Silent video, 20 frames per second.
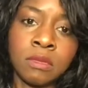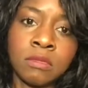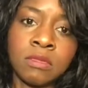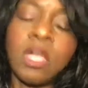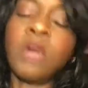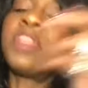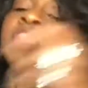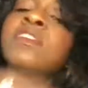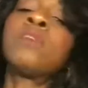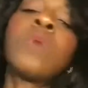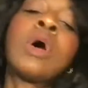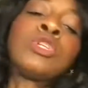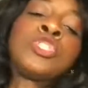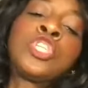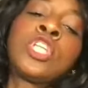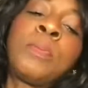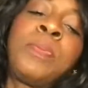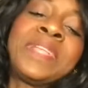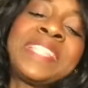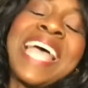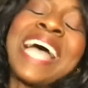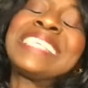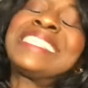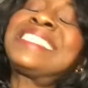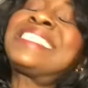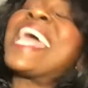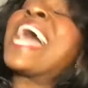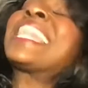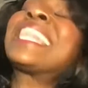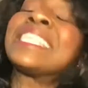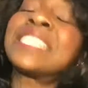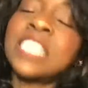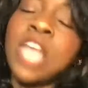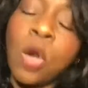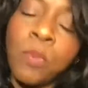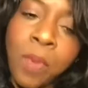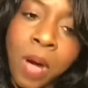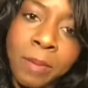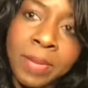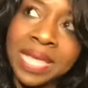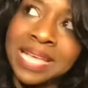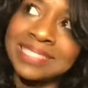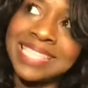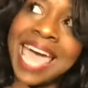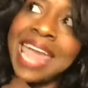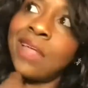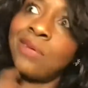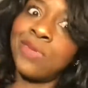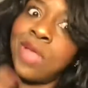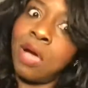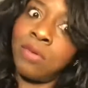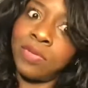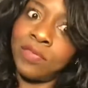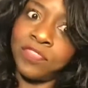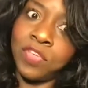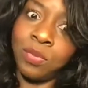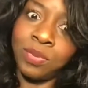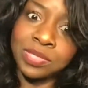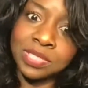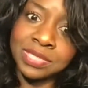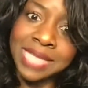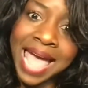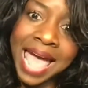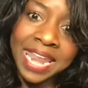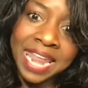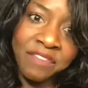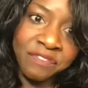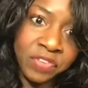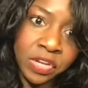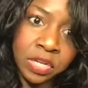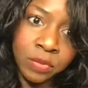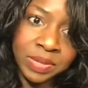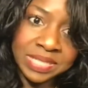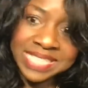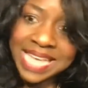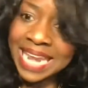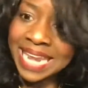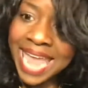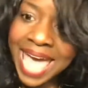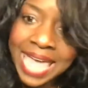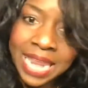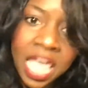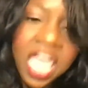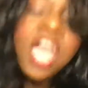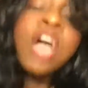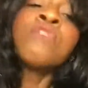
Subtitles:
Don't even want you to put that stethoscope on me because I don't know if you was down there fooling with that lady